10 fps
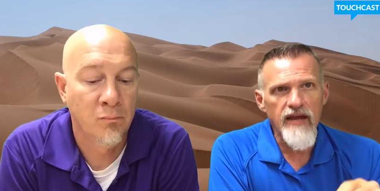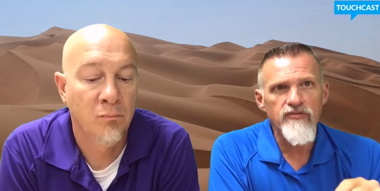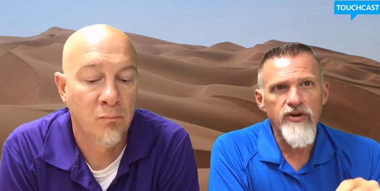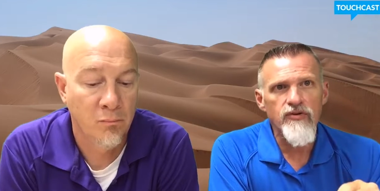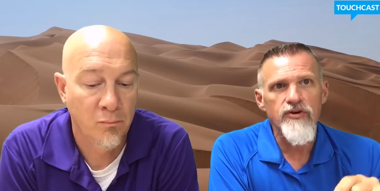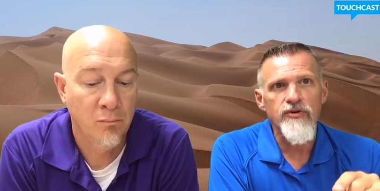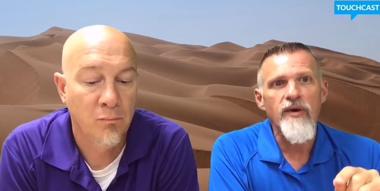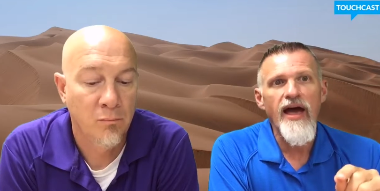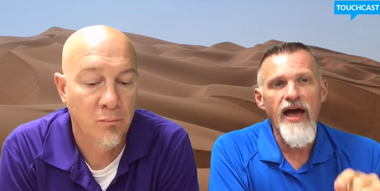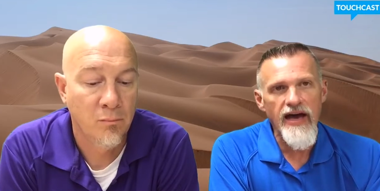Speaker 1: in every
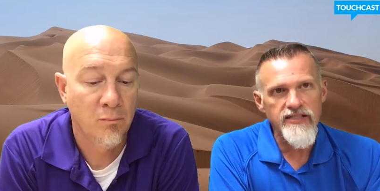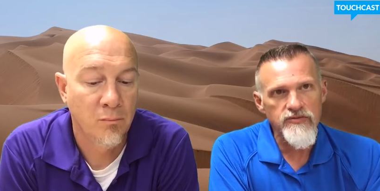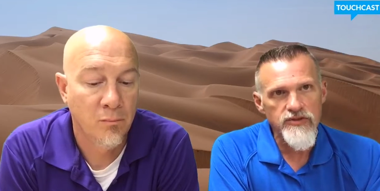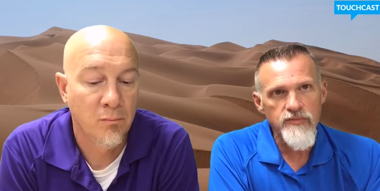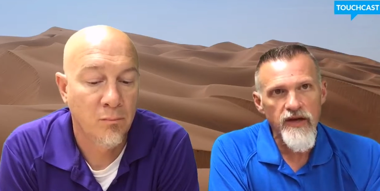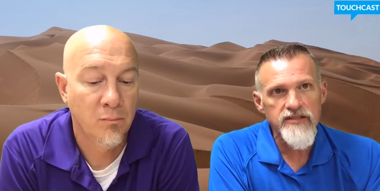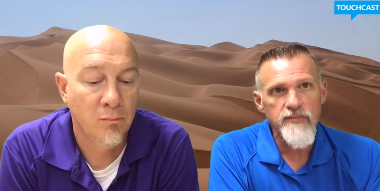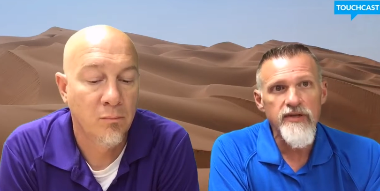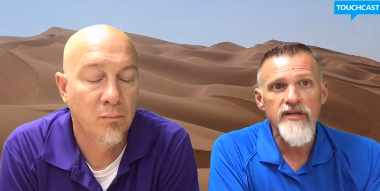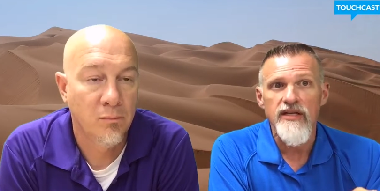group has a
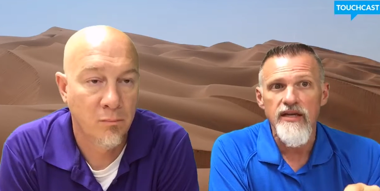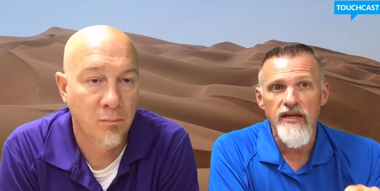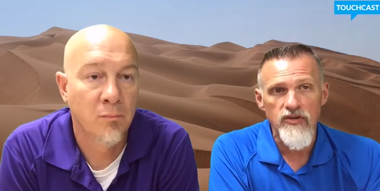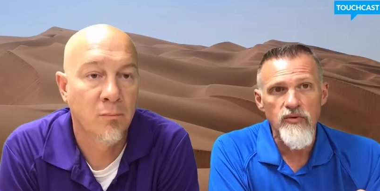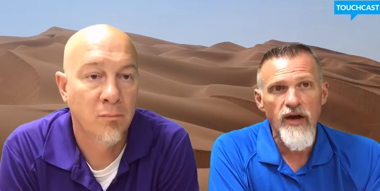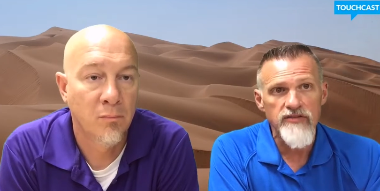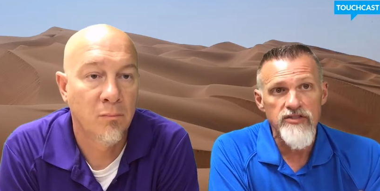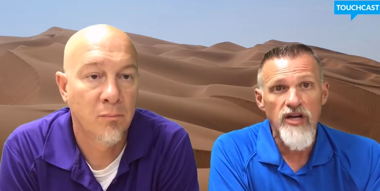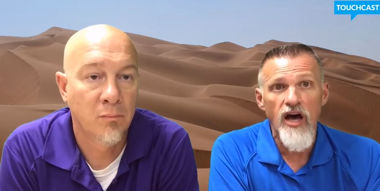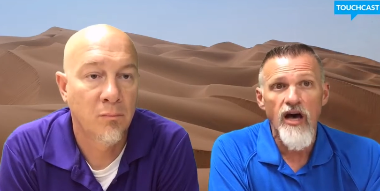responsibility, and you have a
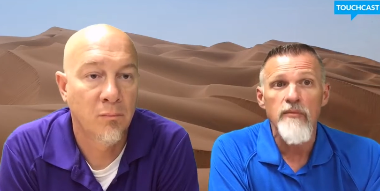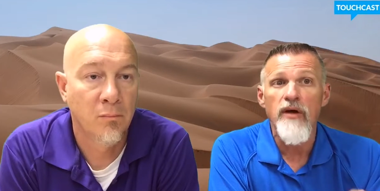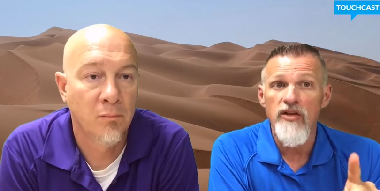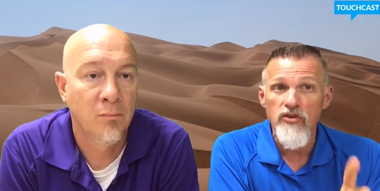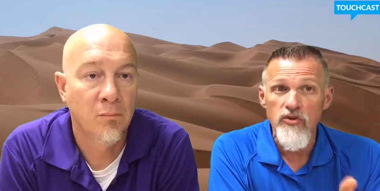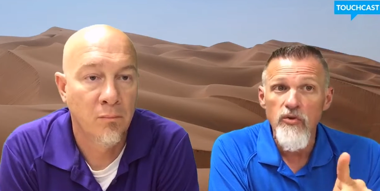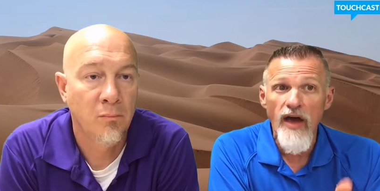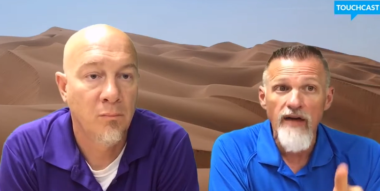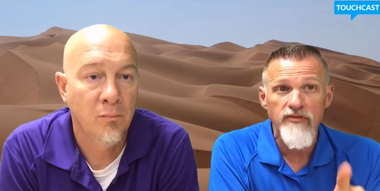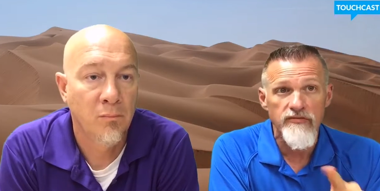job, and you
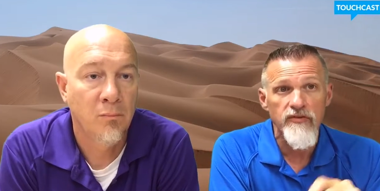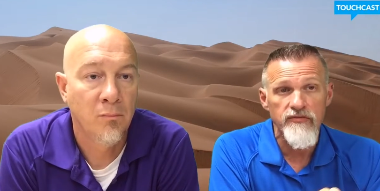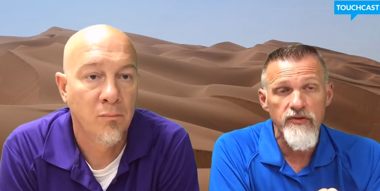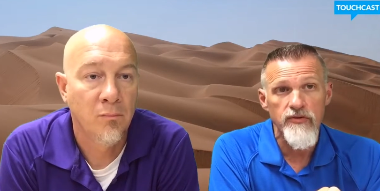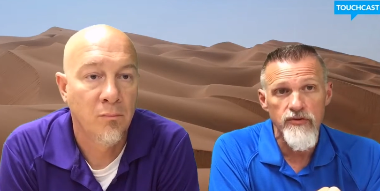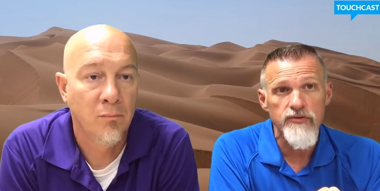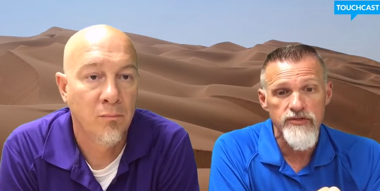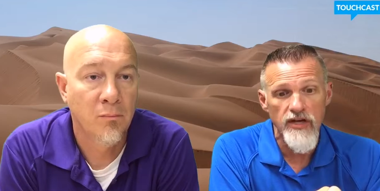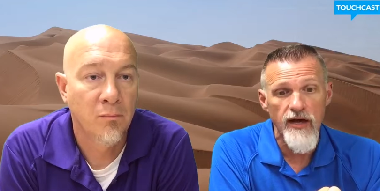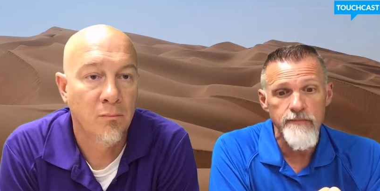have to fulfill your
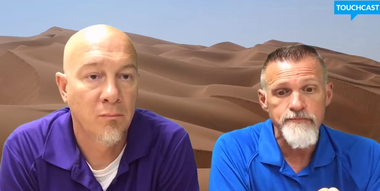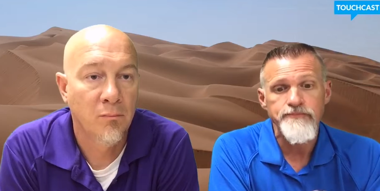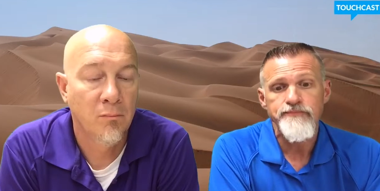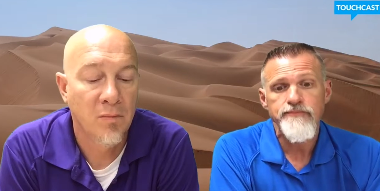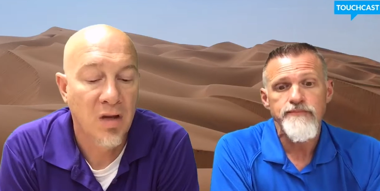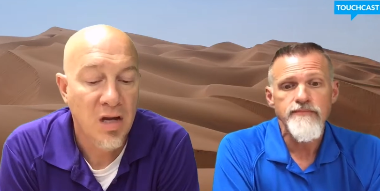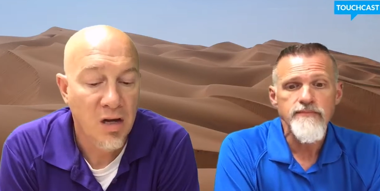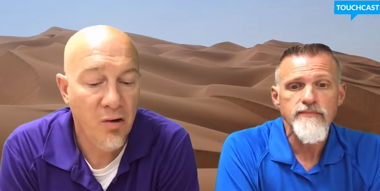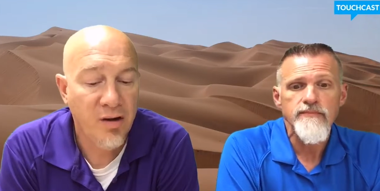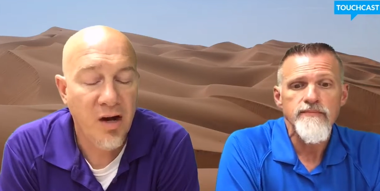job.
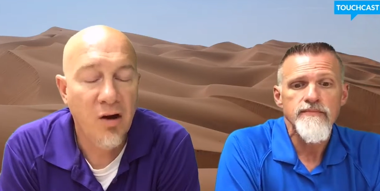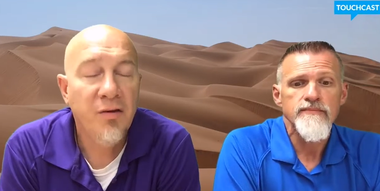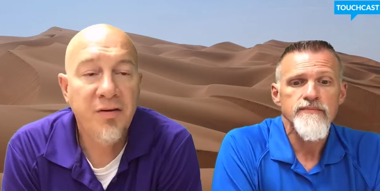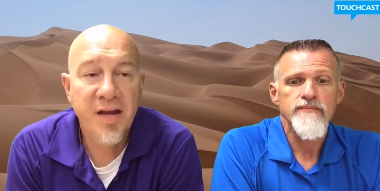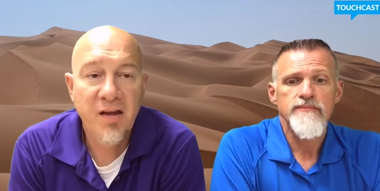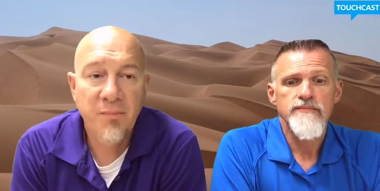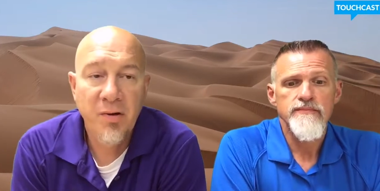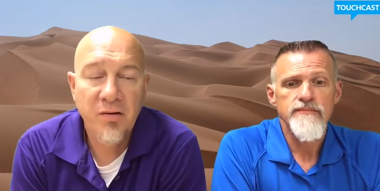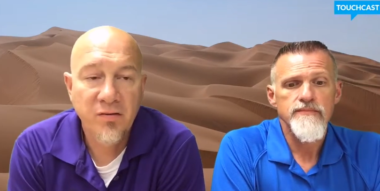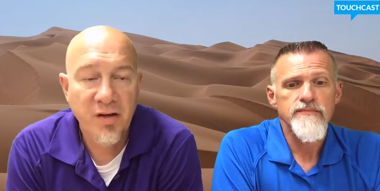
Speaker 2: Okay, on the day of
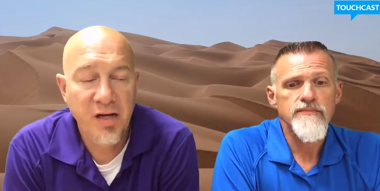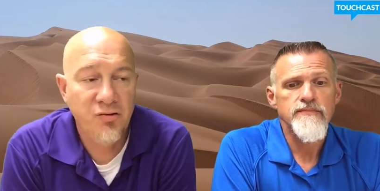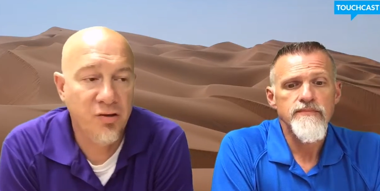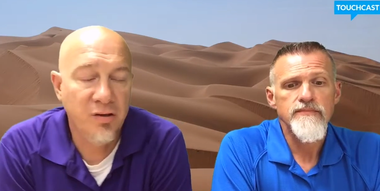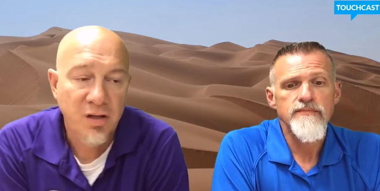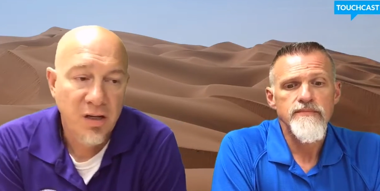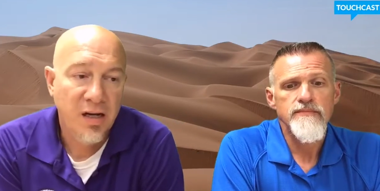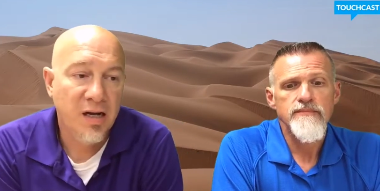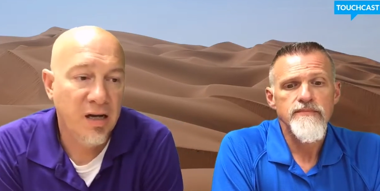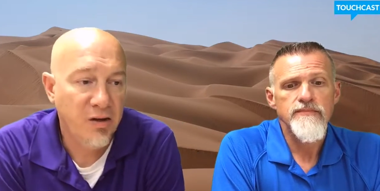presentation,
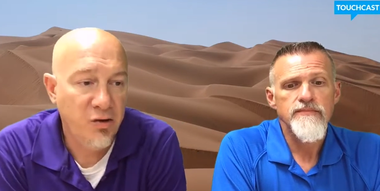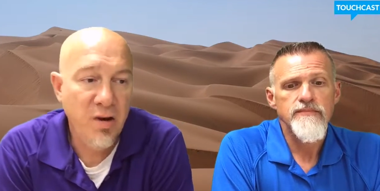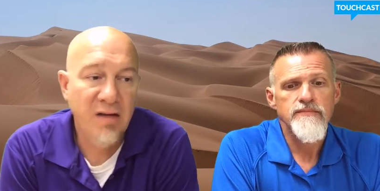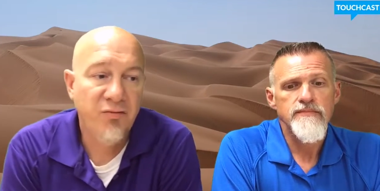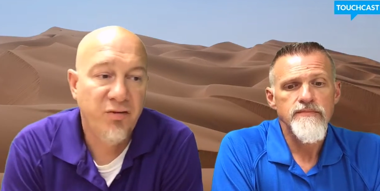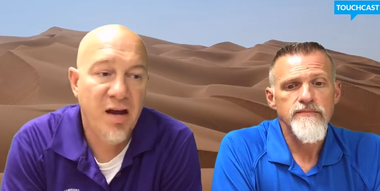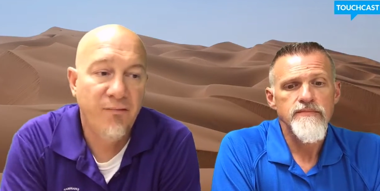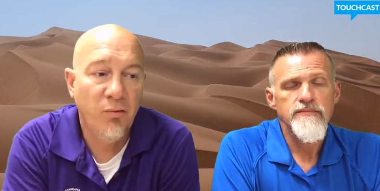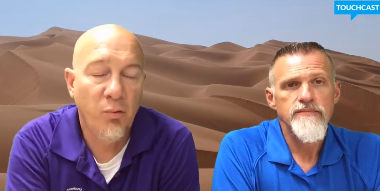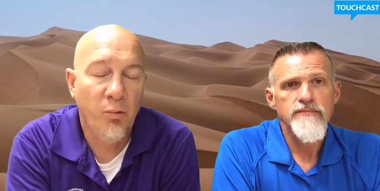uh, you have
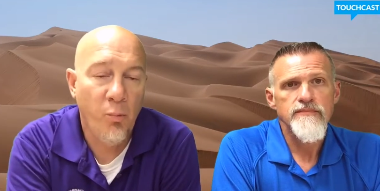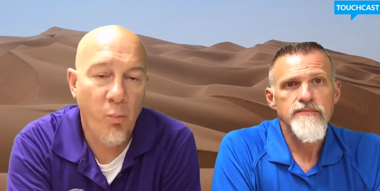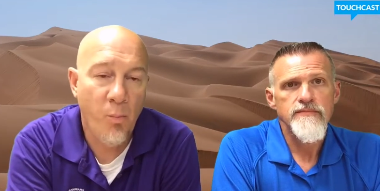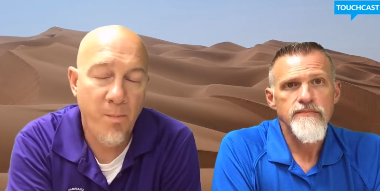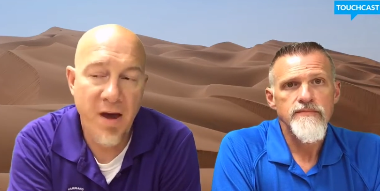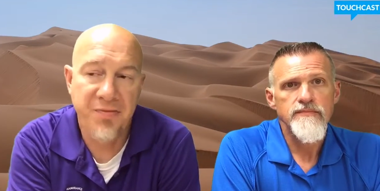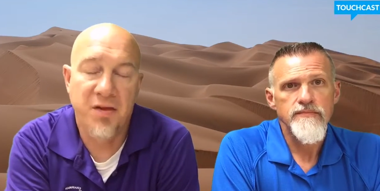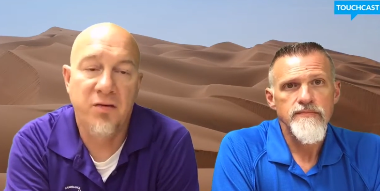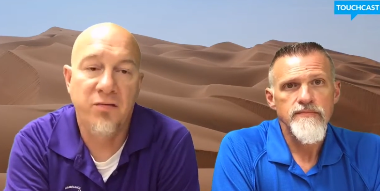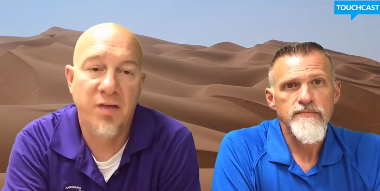several
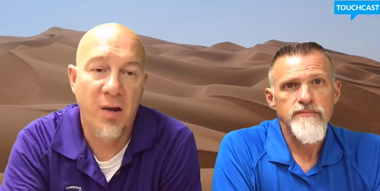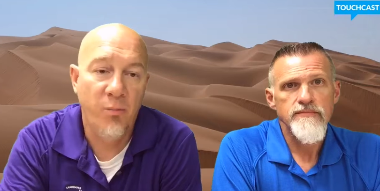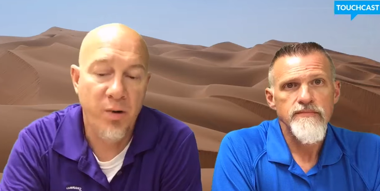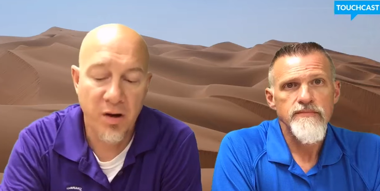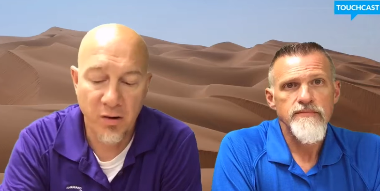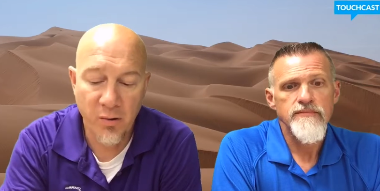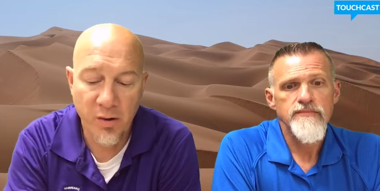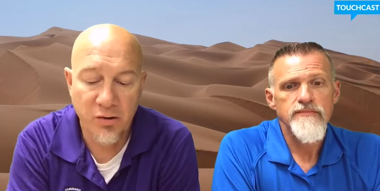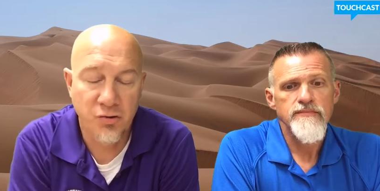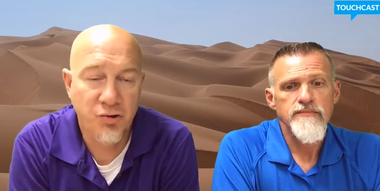methods that we are
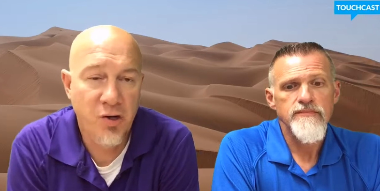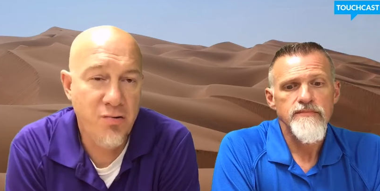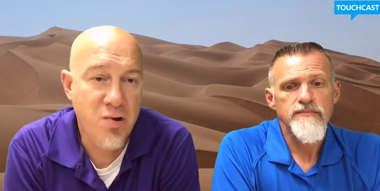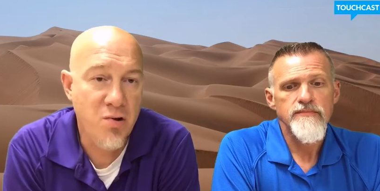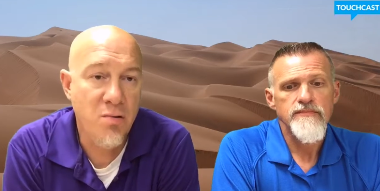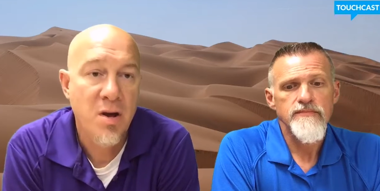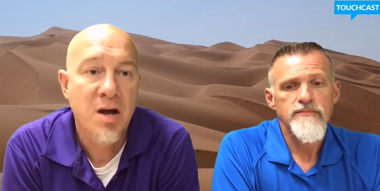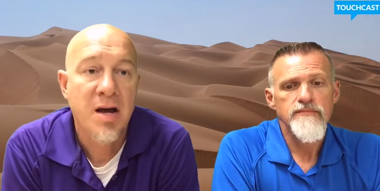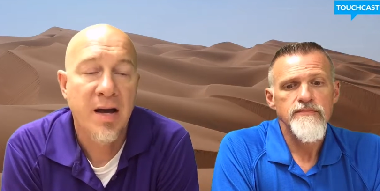going to show you,